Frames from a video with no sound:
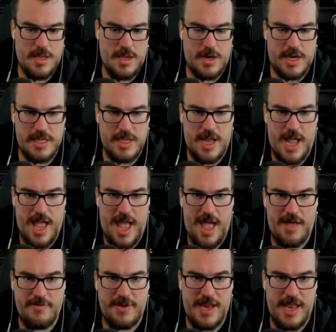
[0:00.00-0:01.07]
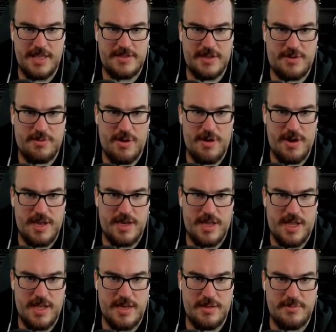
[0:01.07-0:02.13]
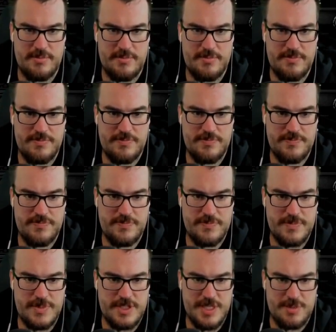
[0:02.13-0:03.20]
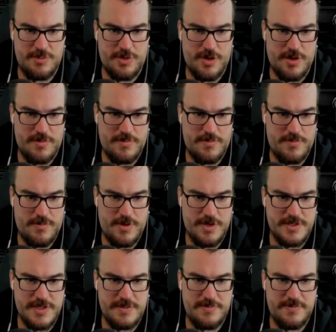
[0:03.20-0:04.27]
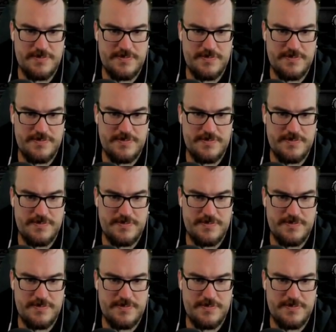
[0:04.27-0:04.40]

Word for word: Okay, there, I have an antiquarian item somewhere. Where is it?